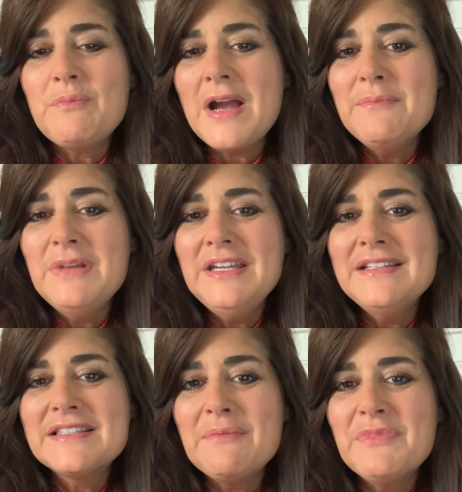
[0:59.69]
might be
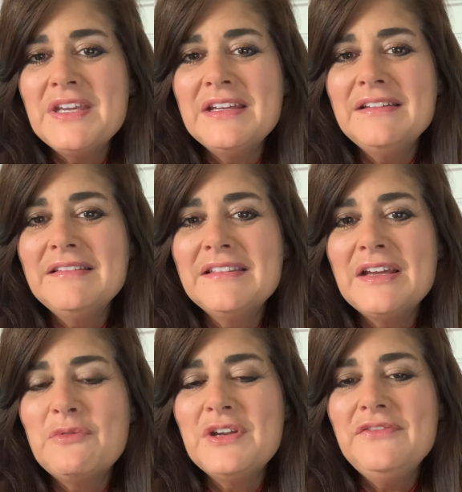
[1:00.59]
something
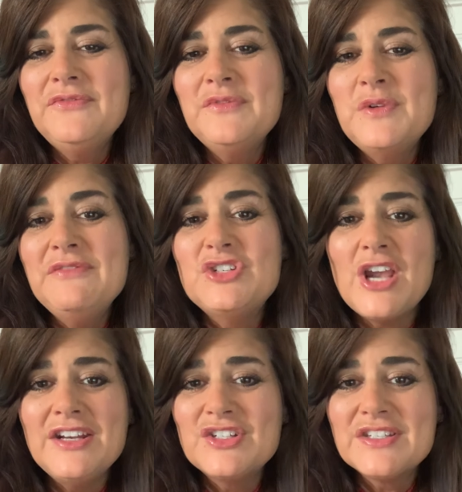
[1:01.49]
that we've
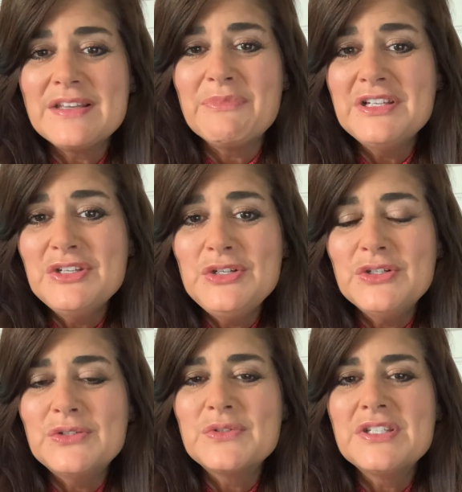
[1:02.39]
changed to something
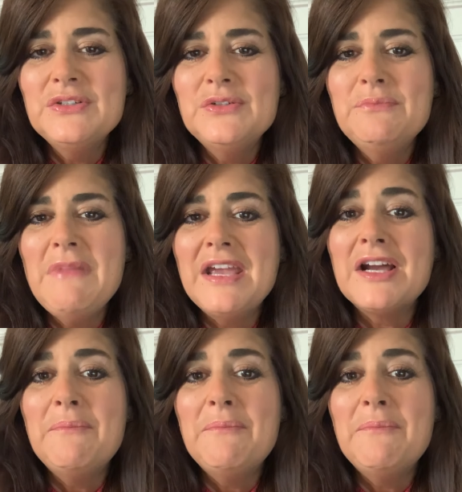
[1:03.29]
new to make a